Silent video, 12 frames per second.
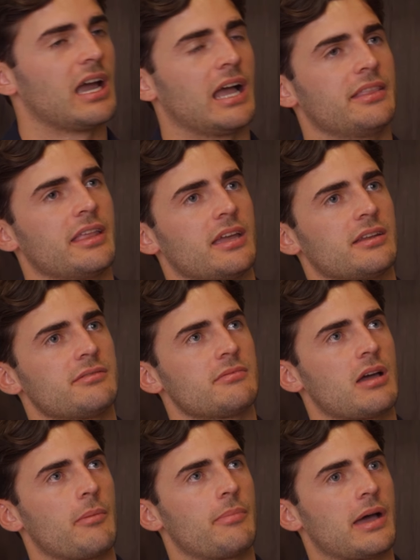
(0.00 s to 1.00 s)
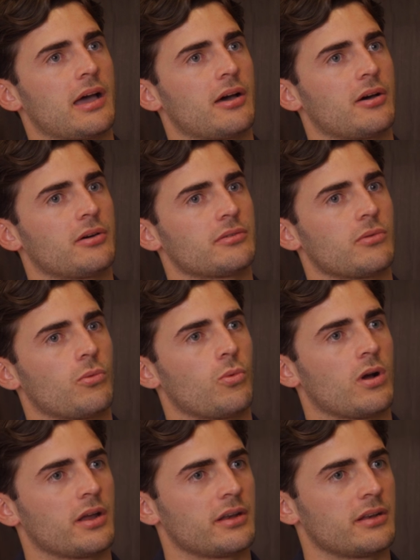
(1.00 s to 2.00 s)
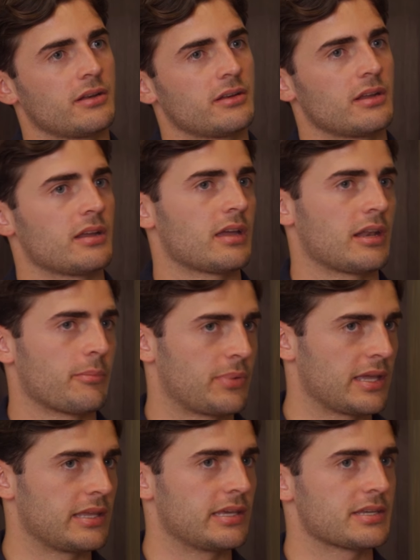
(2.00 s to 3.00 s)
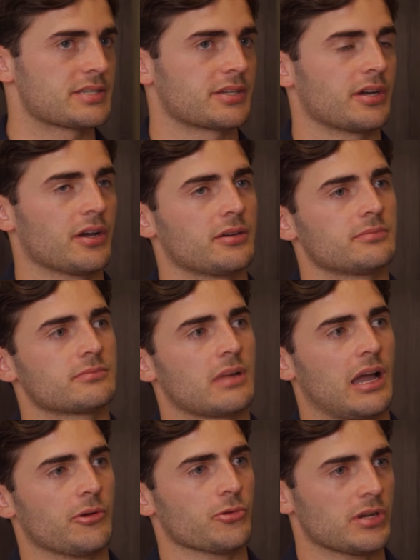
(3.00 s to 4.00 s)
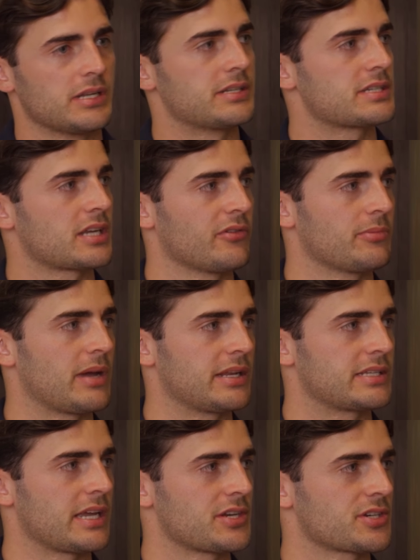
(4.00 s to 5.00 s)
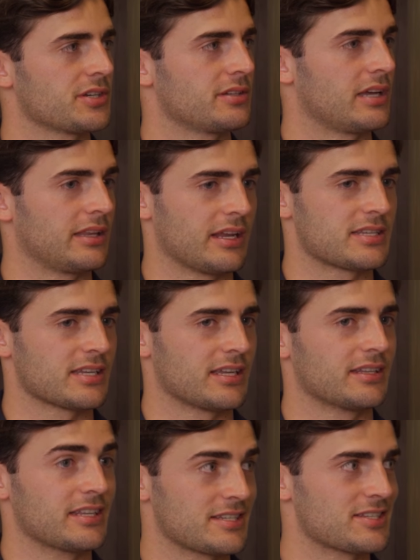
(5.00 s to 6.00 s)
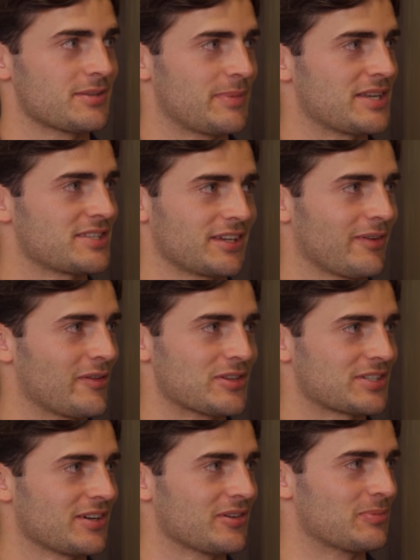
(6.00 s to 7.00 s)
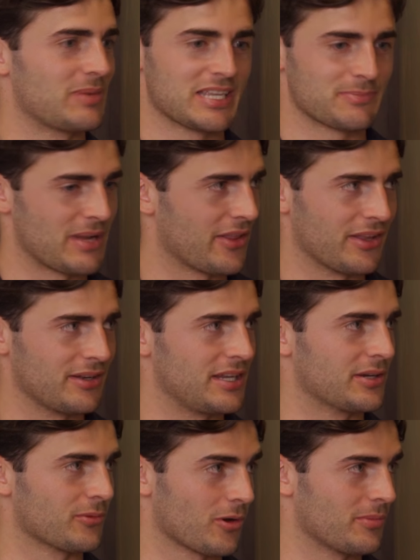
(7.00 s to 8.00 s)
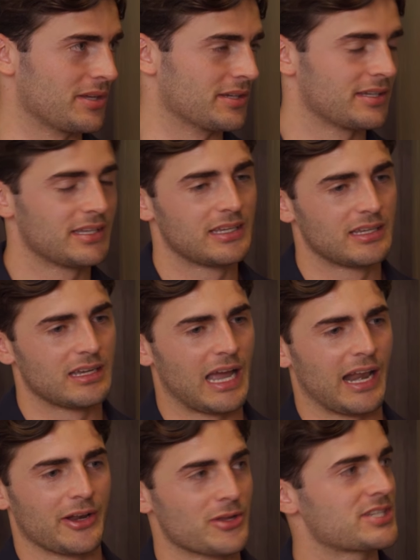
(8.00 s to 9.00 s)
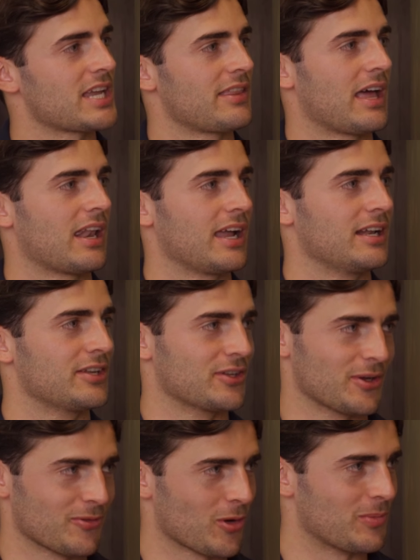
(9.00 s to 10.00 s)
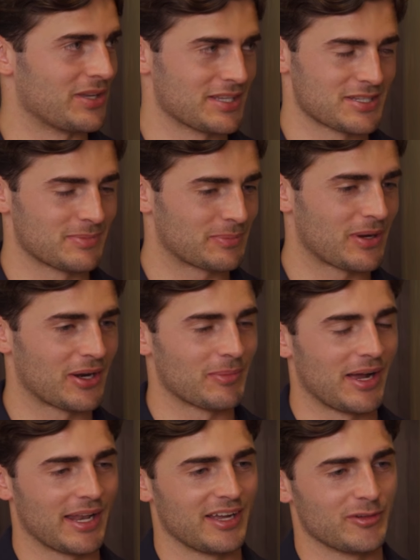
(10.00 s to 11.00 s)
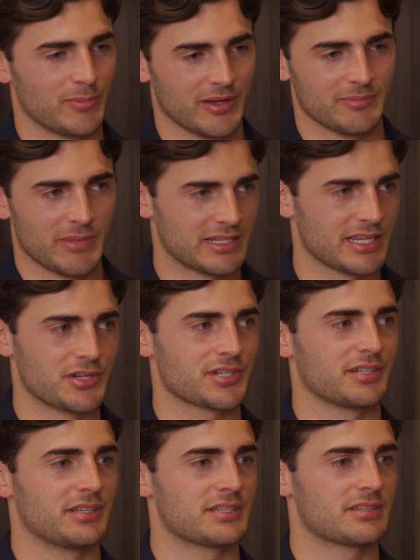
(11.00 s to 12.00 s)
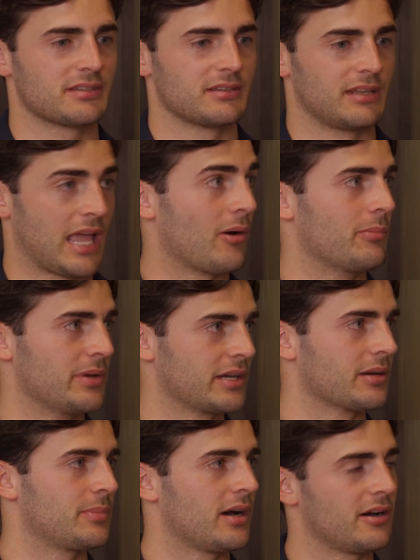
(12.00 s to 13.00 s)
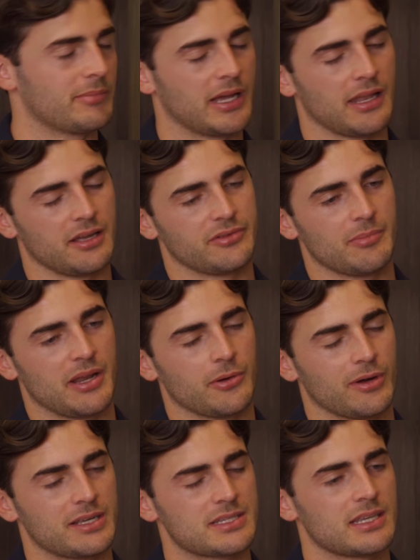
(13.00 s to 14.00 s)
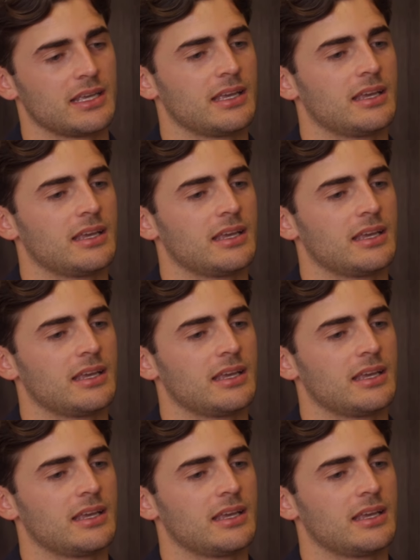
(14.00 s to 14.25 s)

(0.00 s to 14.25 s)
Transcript: And then about 1 and a bit years ago, I really discovered meditation. And then I said, this is the best thing I've ever discovered. Okay. It's better than eating raw meat. And I don't say that lightly, raw meat is a big part of my life, but meditation is now a bigger part of my life in many ways.